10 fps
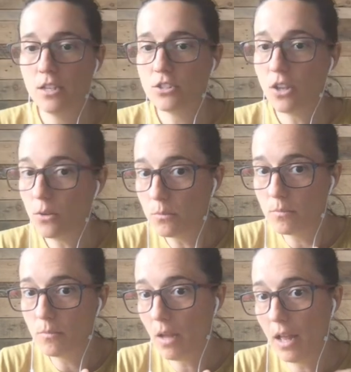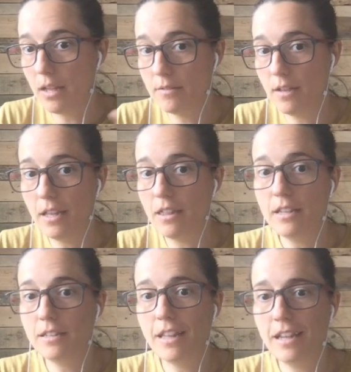So I
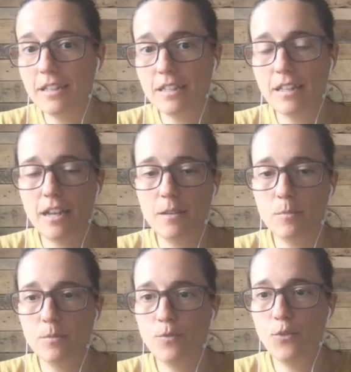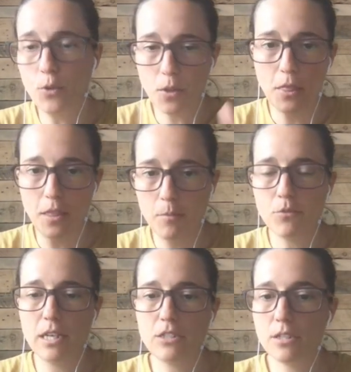think taking the time for theme
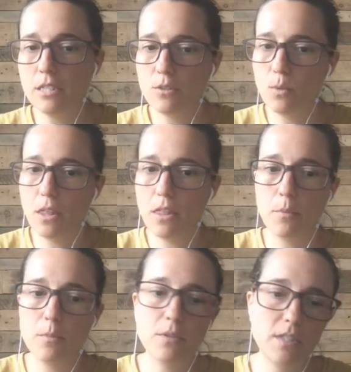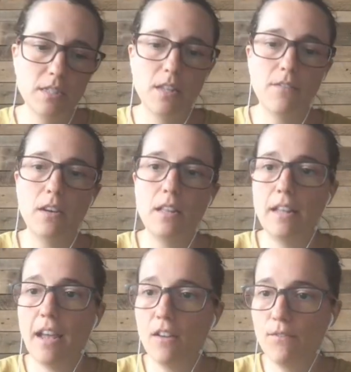retros with a purpose is
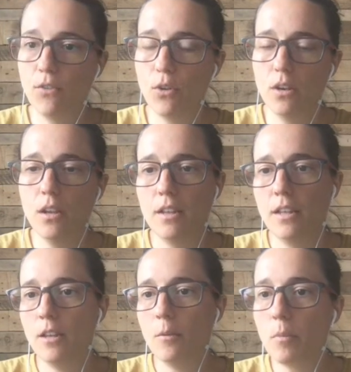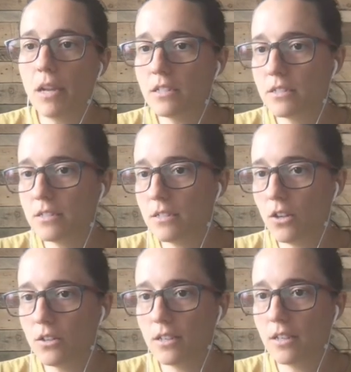really helpful. Please
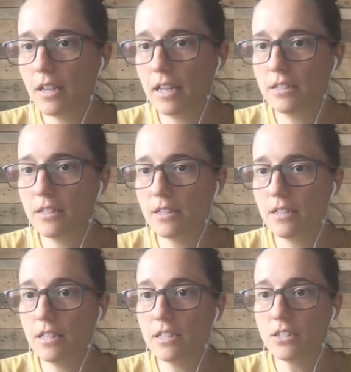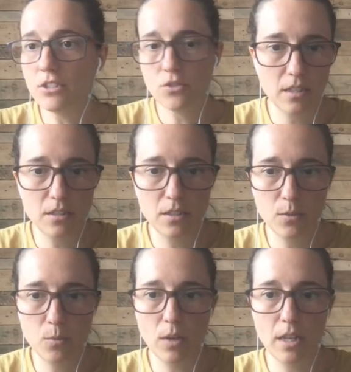don't get distracted
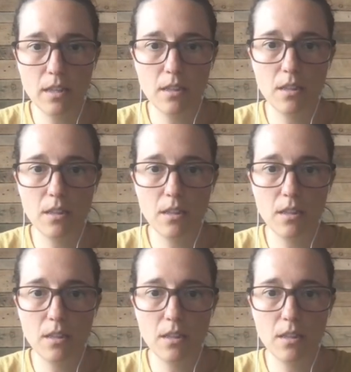with